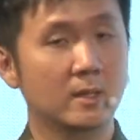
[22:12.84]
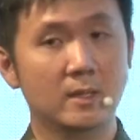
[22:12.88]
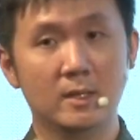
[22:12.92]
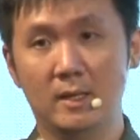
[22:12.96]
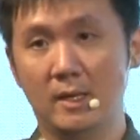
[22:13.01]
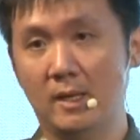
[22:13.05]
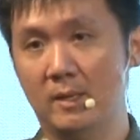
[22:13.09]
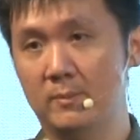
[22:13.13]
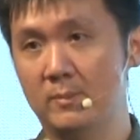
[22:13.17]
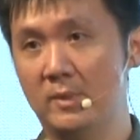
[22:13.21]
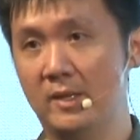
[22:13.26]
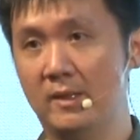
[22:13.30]

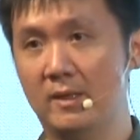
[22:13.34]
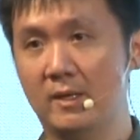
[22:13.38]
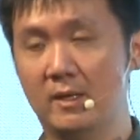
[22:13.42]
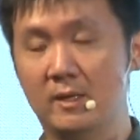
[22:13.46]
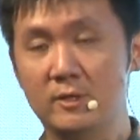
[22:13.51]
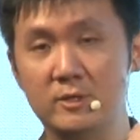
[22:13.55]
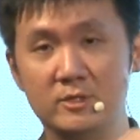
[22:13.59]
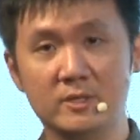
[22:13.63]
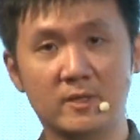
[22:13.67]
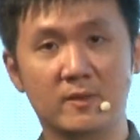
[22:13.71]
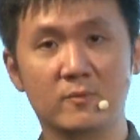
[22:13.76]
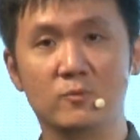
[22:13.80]
and basically
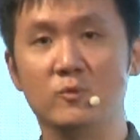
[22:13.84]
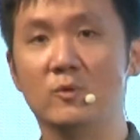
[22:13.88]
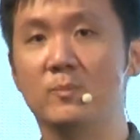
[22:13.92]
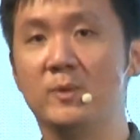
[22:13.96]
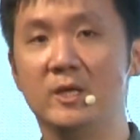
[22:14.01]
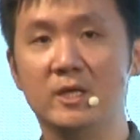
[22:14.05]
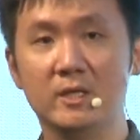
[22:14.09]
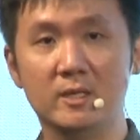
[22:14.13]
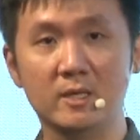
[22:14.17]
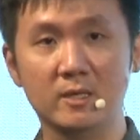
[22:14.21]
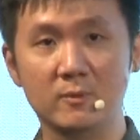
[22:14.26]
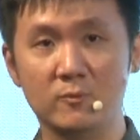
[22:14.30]
just
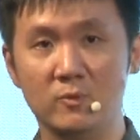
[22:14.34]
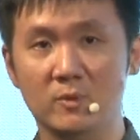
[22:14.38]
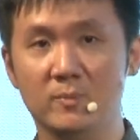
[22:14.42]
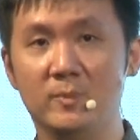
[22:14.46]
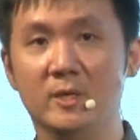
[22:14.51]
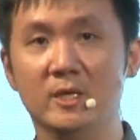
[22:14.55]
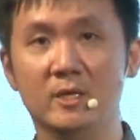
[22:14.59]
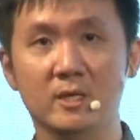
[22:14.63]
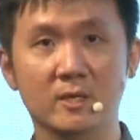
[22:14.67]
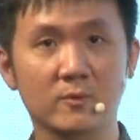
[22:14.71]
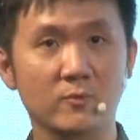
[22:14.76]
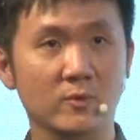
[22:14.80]
repeating,
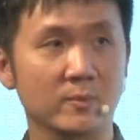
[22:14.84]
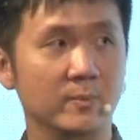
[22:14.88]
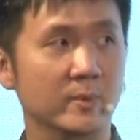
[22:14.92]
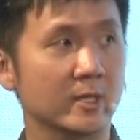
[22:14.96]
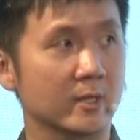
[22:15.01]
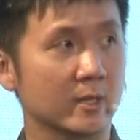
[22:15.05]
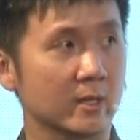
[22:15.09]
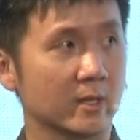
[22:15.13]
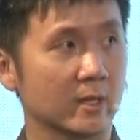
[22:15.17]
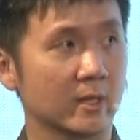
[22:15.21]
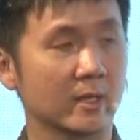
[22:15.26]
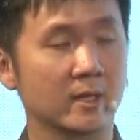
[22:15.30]

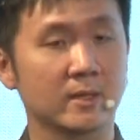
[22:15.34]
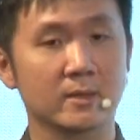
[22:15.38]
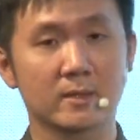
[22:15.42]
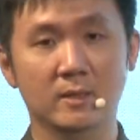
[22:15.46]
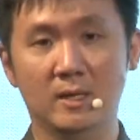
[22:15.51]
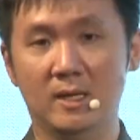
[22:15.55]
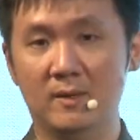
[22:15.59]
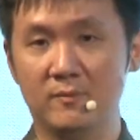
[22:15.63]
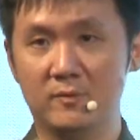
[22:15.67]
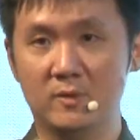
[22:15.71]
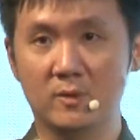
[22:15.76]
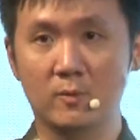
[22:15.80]
and
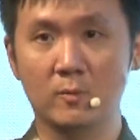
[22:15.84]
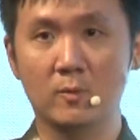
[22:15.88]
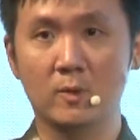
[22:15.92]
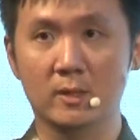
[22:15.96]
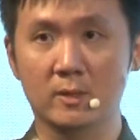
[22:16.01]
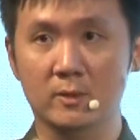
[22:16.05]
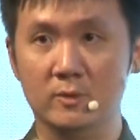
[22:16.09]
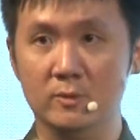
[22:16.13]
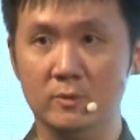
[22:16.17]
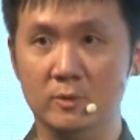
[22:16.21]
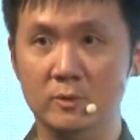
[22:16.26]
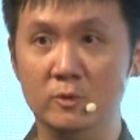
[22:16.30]
after a while,
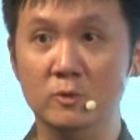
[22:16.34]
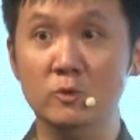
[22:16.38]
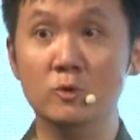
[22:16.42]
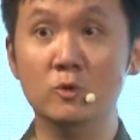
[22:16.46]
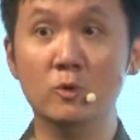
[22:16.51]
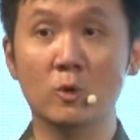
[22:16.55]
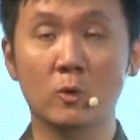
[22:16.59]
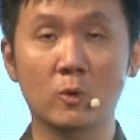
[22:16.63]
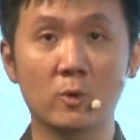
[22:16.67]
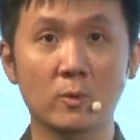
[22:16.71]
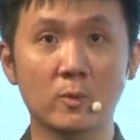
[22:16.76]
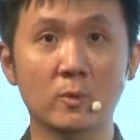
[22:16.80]
you
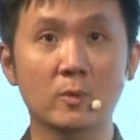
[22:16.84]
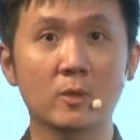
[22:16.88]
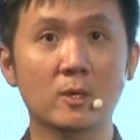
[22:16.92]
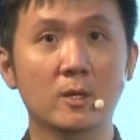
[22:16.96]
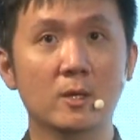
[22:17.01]
know,